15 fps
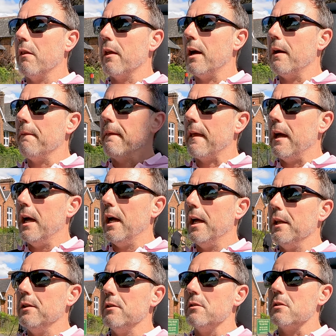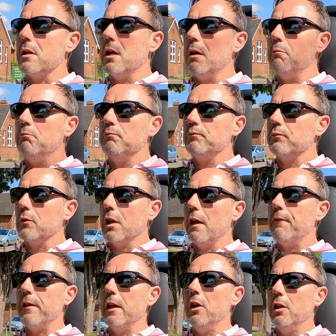that. And
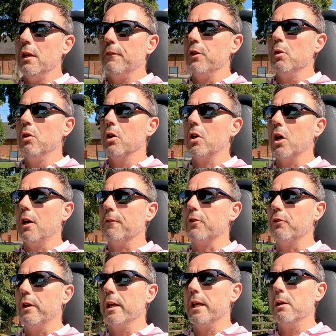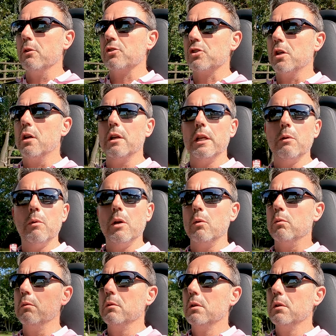if you look after it, it certainly will